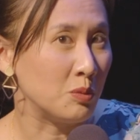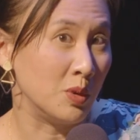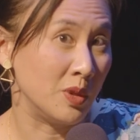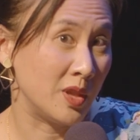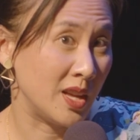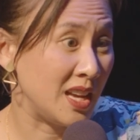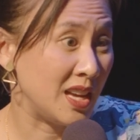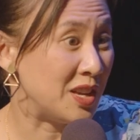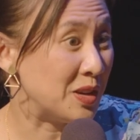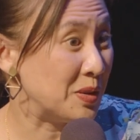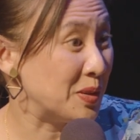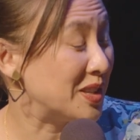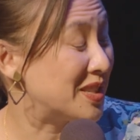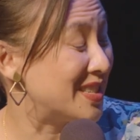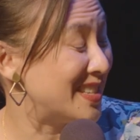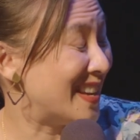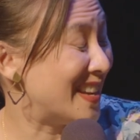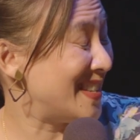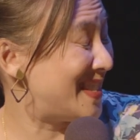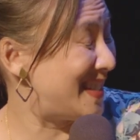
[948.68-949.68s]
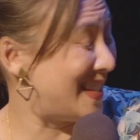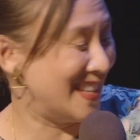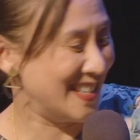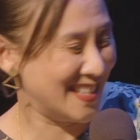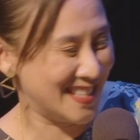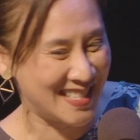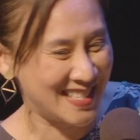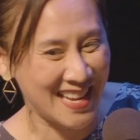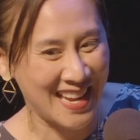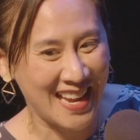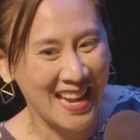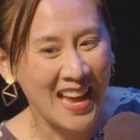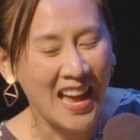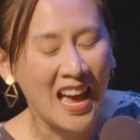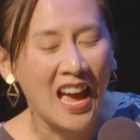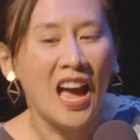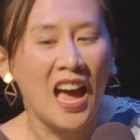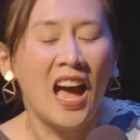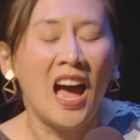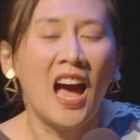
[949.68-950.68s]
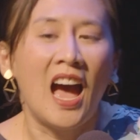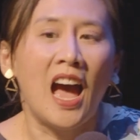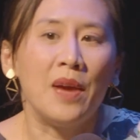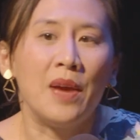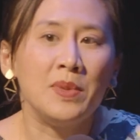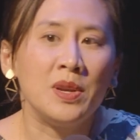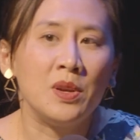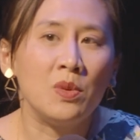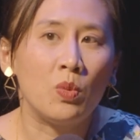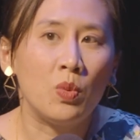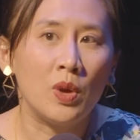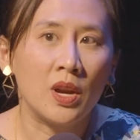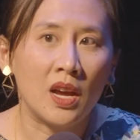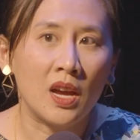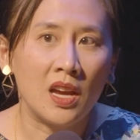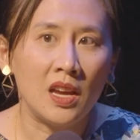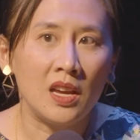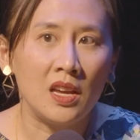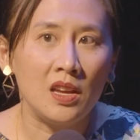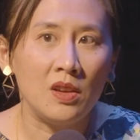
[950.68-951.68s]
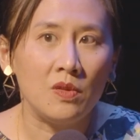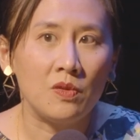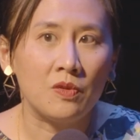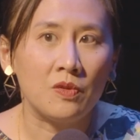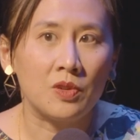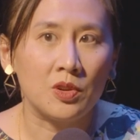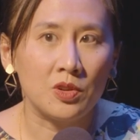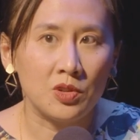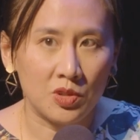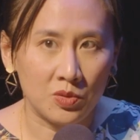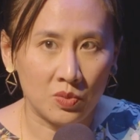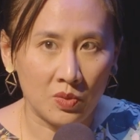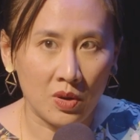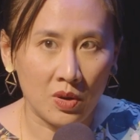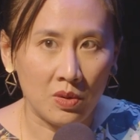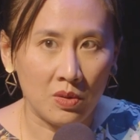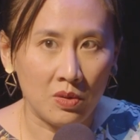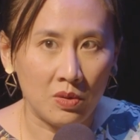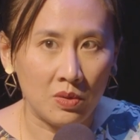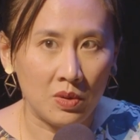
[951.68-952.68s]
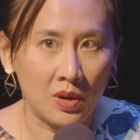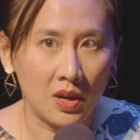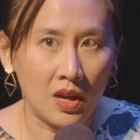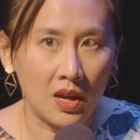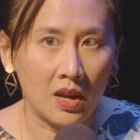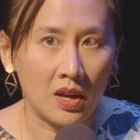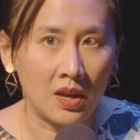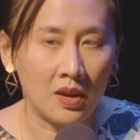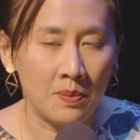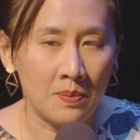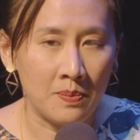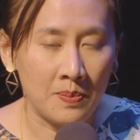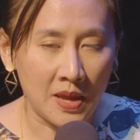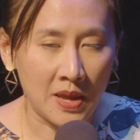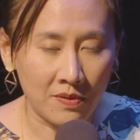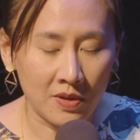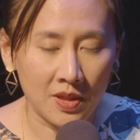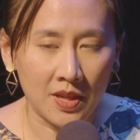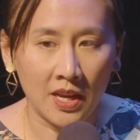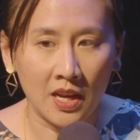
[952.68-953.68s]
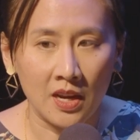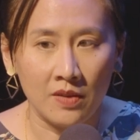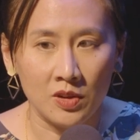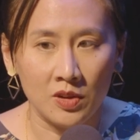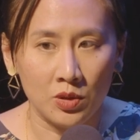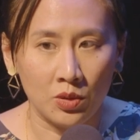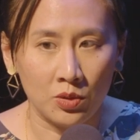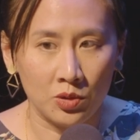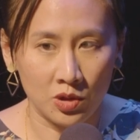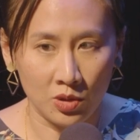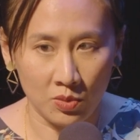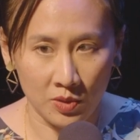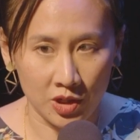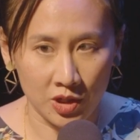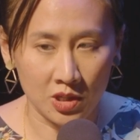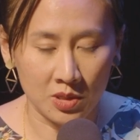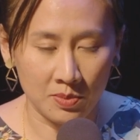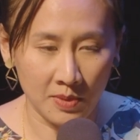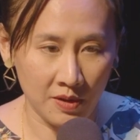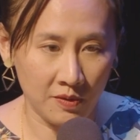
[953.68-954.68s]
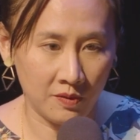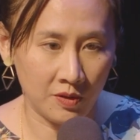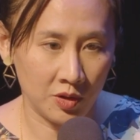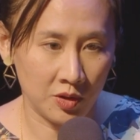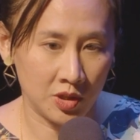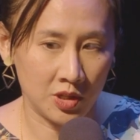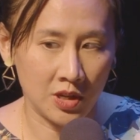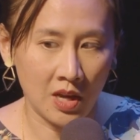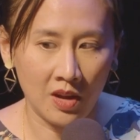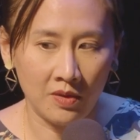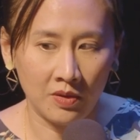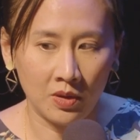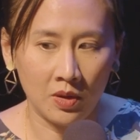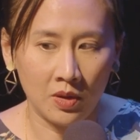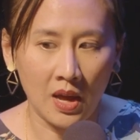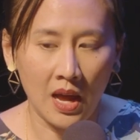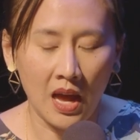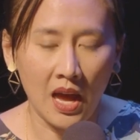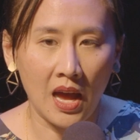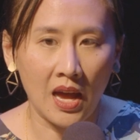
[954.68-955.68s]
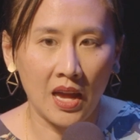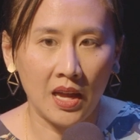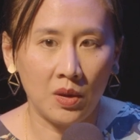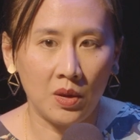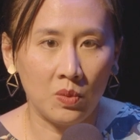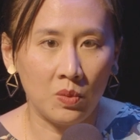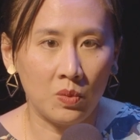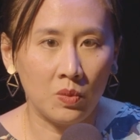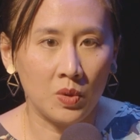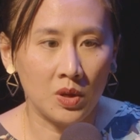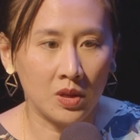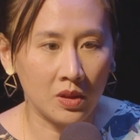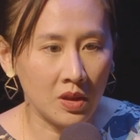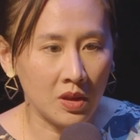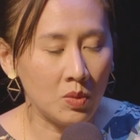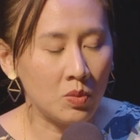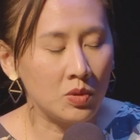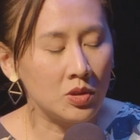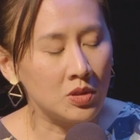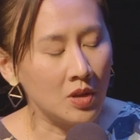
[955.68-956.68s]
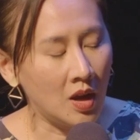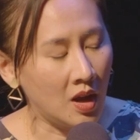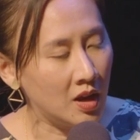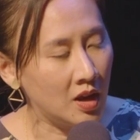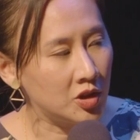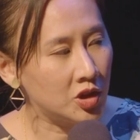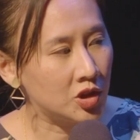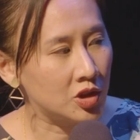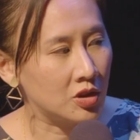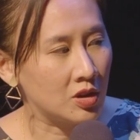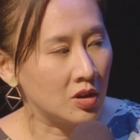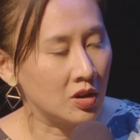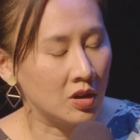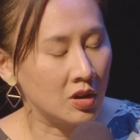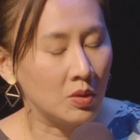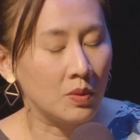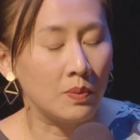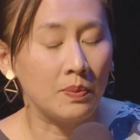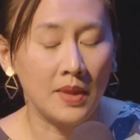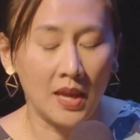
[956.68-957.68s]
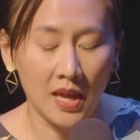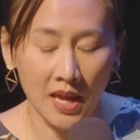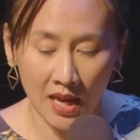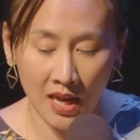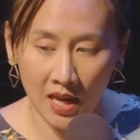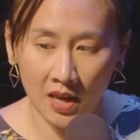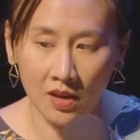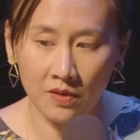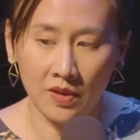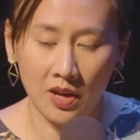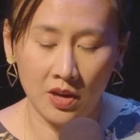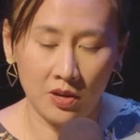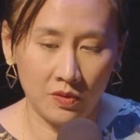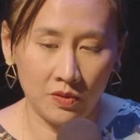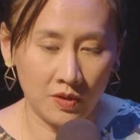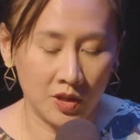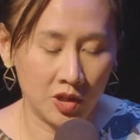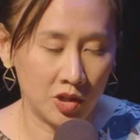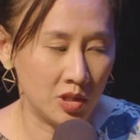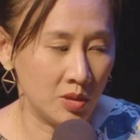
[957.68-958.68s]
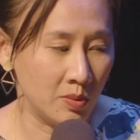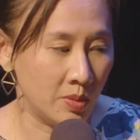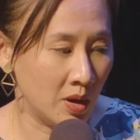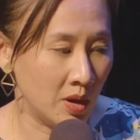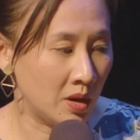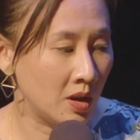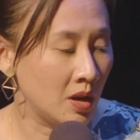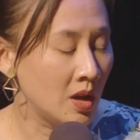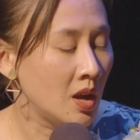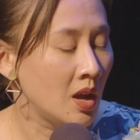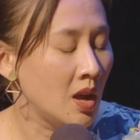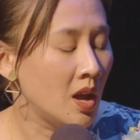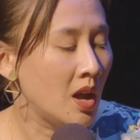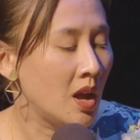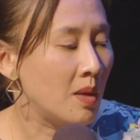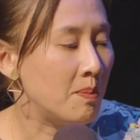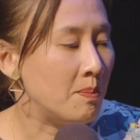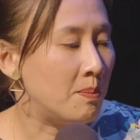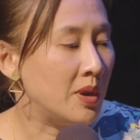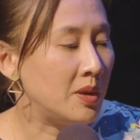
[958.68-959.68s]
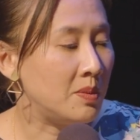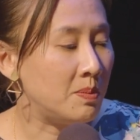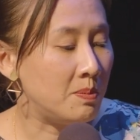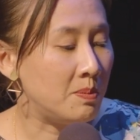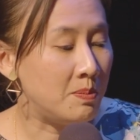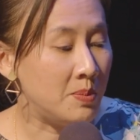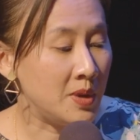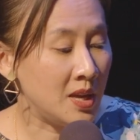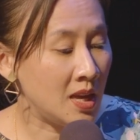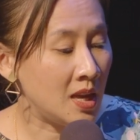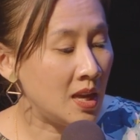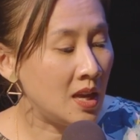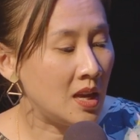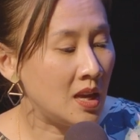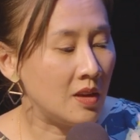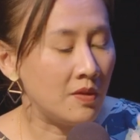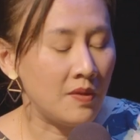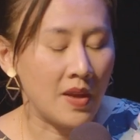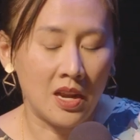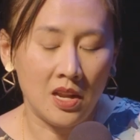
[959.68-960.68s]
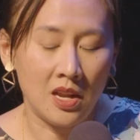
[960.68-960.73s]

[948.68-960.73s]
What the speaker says: Well, thank you. That's a nice thing to say. I mean, when I first wrote Everything I Never Told You, which is my first novel, I really was not sure, A, if I could finish the book, but B, if